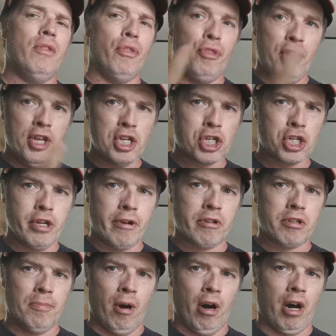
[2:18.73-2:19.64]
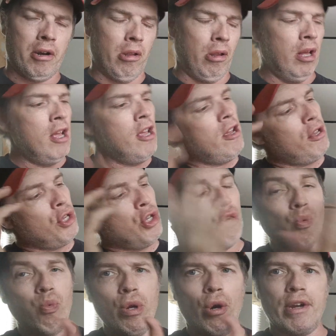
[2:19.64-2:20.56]
this year's model,
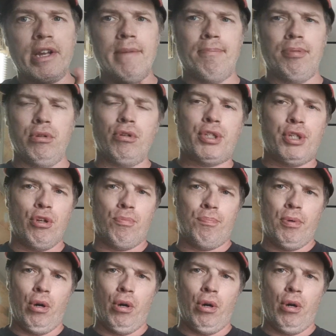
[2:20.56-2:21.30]
you will get Bluetooth